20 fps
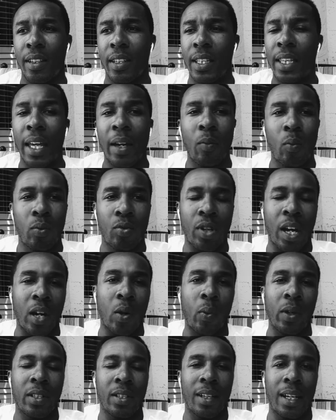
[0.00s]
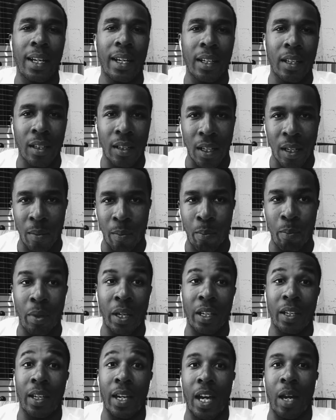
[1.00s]
they try to wait till they get a
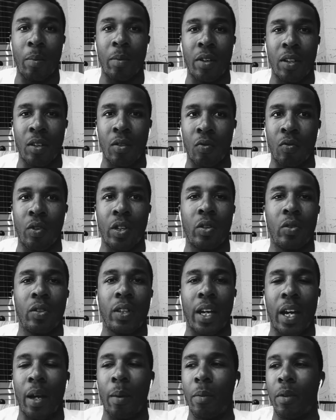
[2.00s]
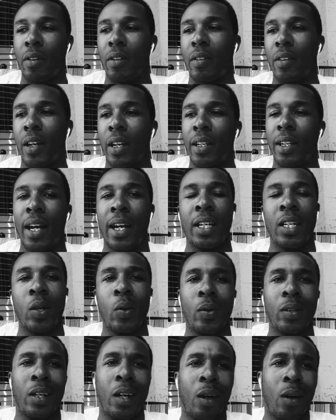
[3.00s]
big camera, a real camera, right? Not
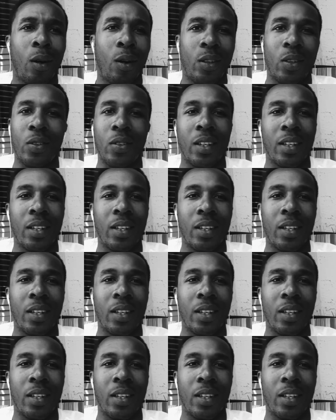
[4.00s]
knowing that all you